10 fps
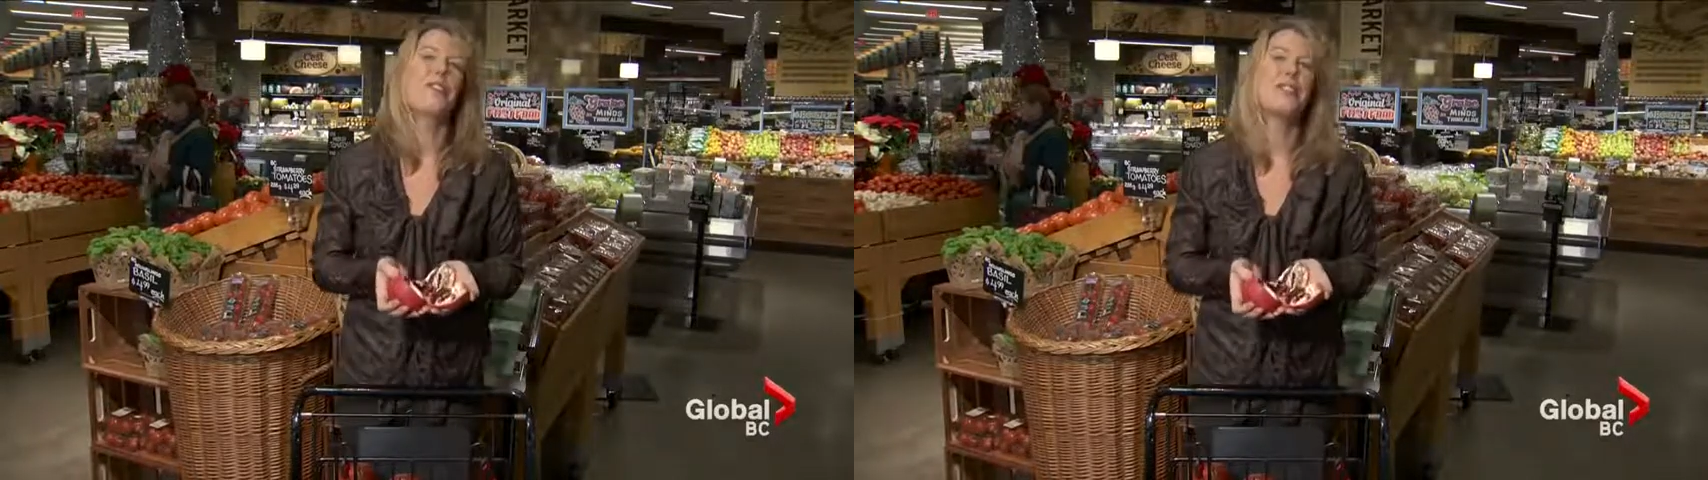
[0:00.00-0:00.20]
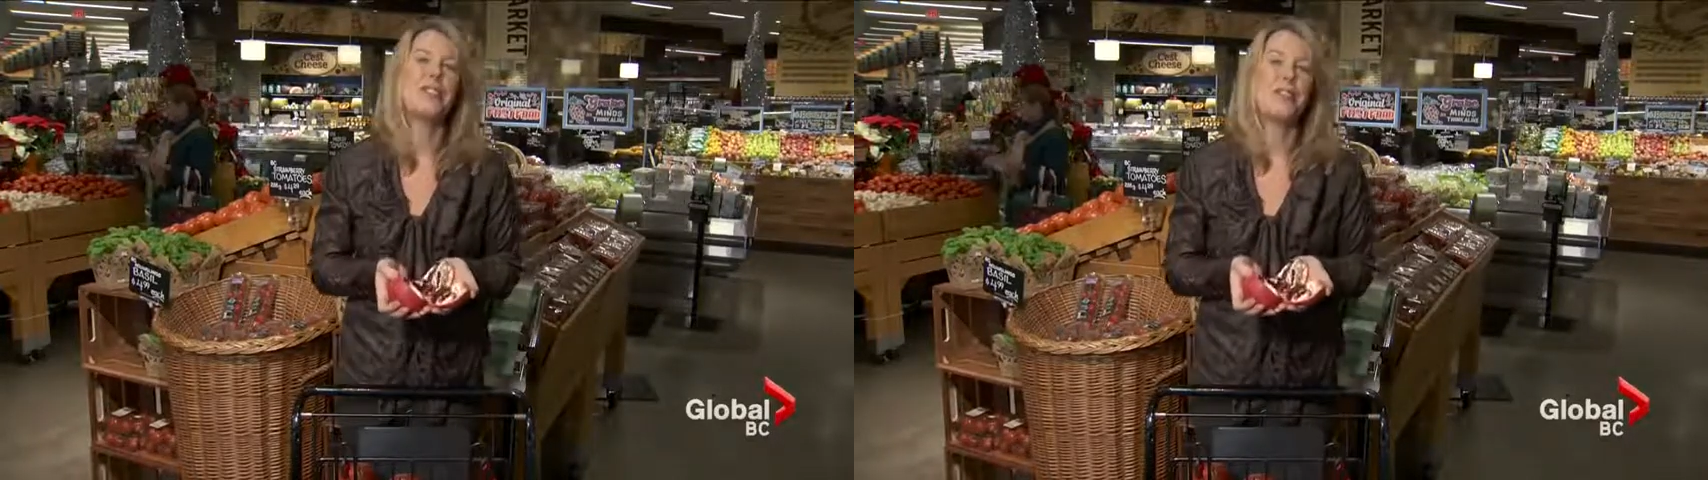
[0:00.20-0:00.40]

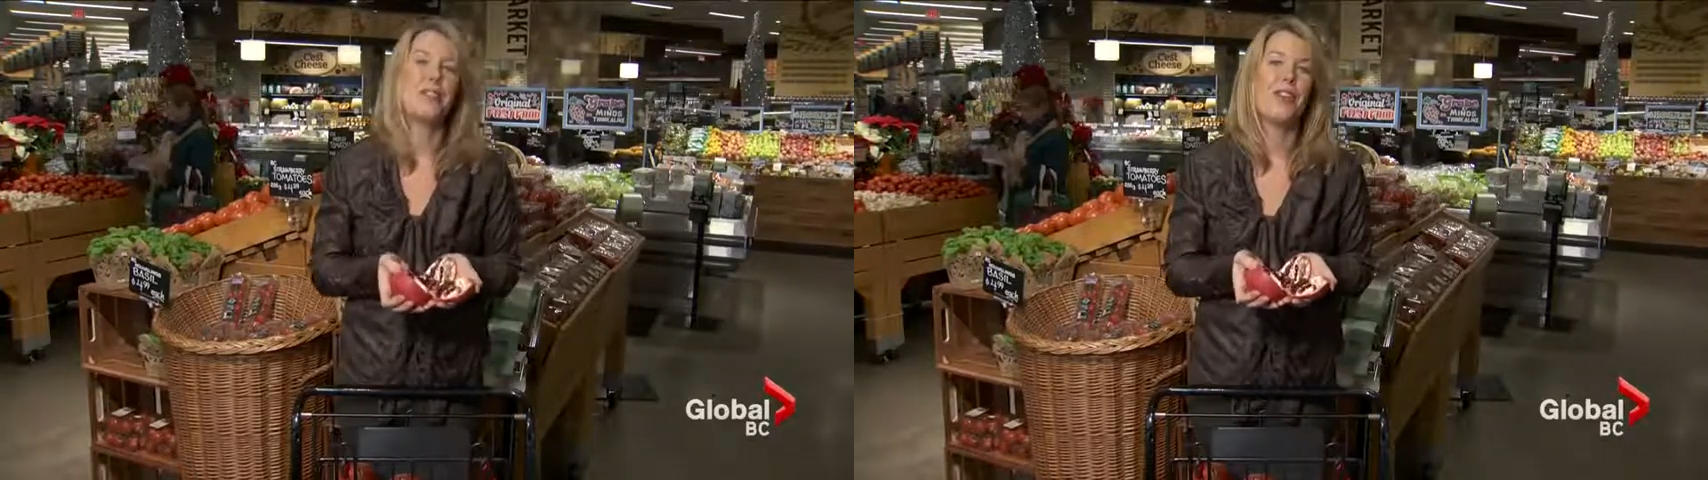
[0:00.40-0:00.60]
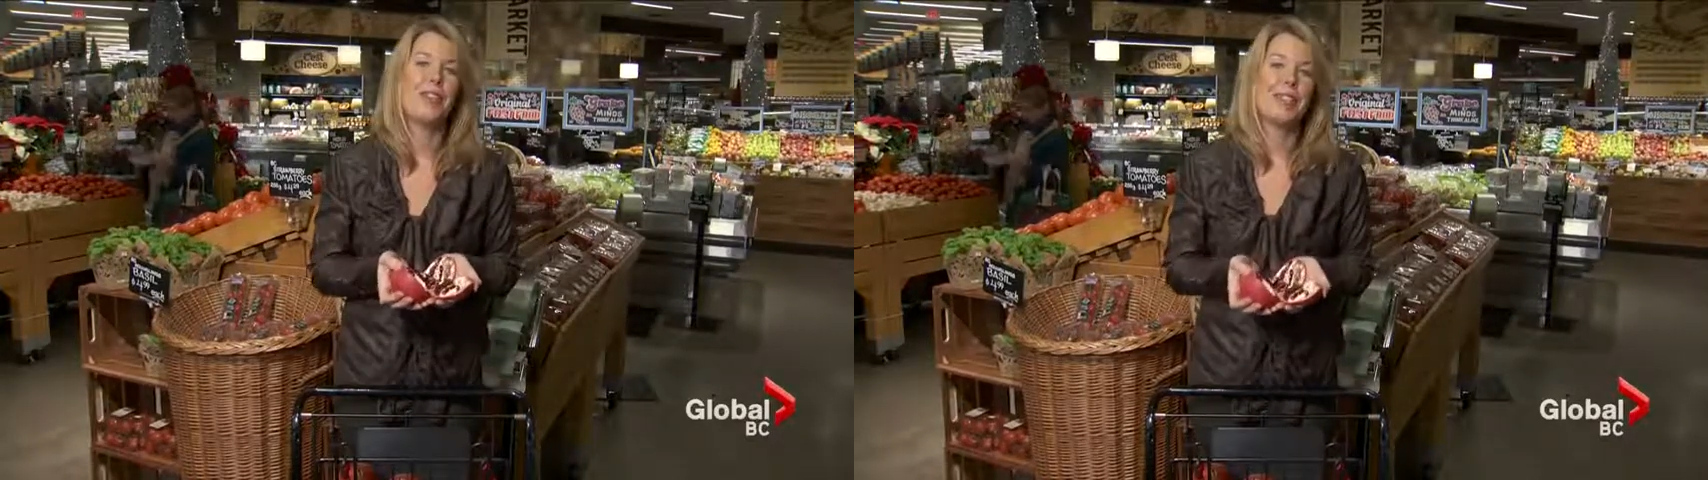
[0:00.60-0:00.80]

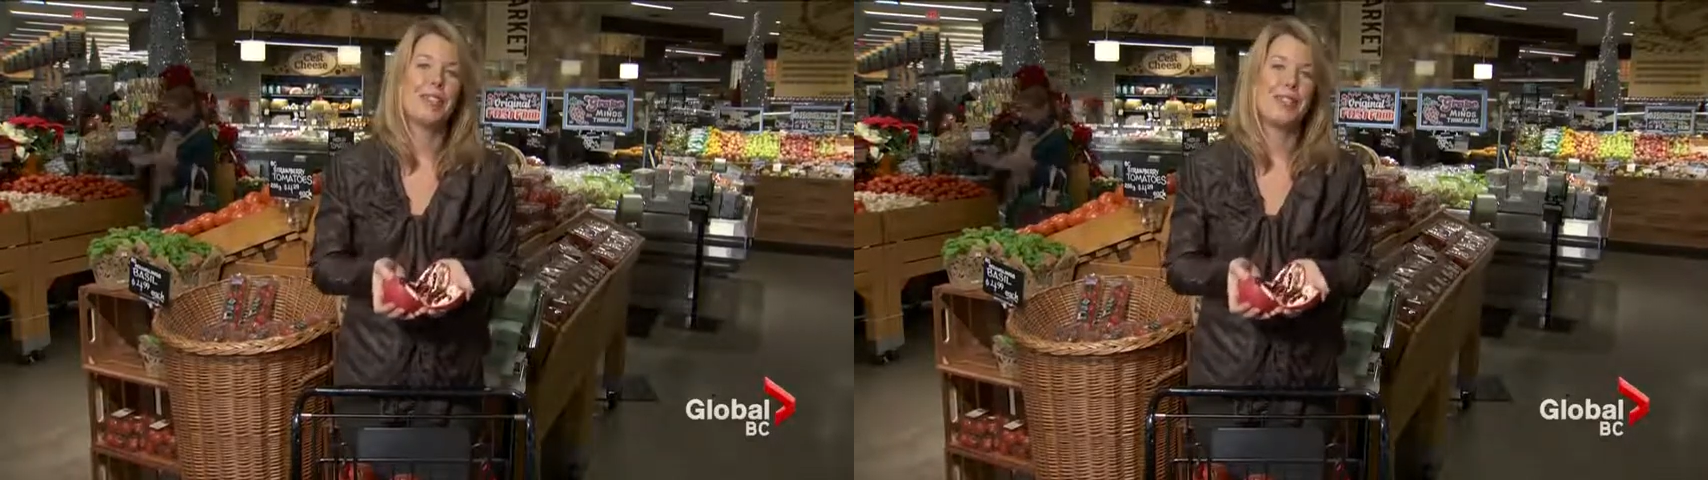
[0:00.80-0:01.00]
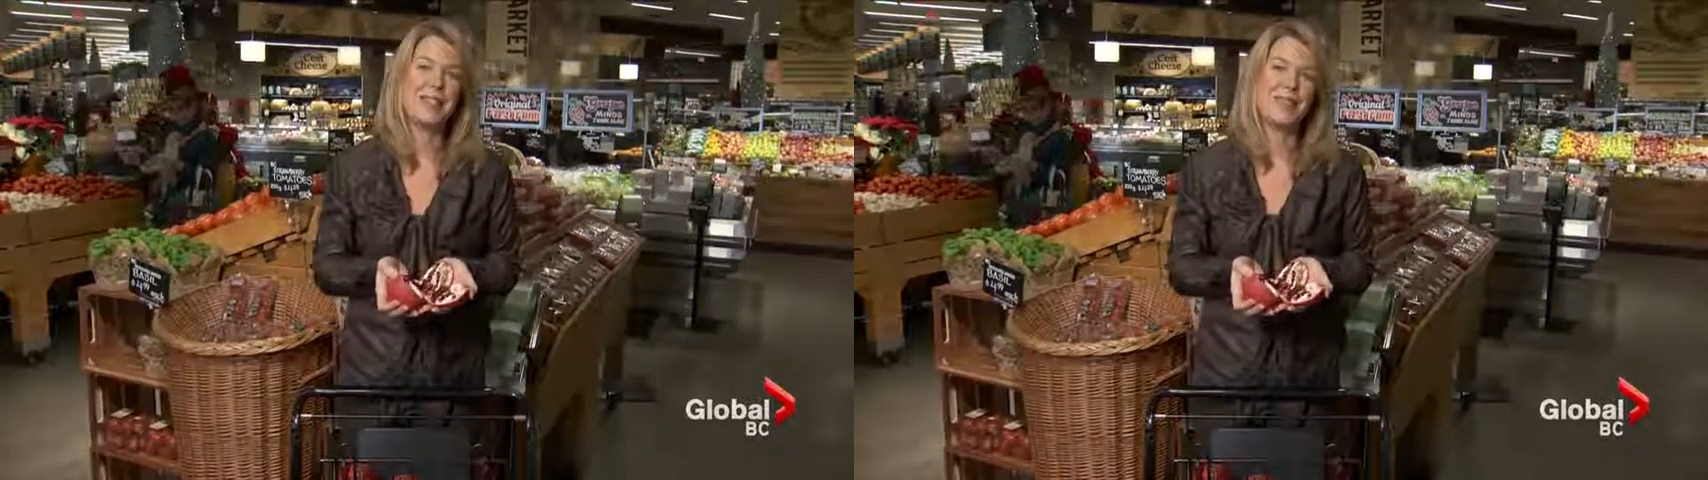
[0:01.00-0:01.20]
festive holiday
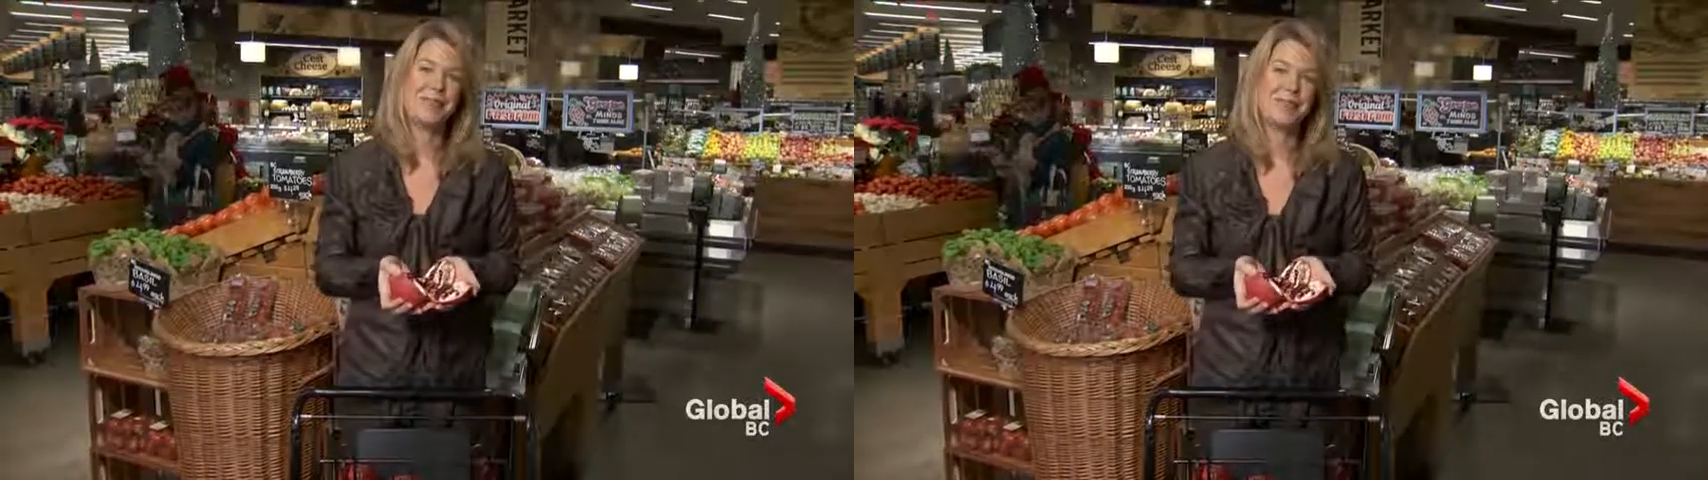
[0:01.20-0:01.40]
season.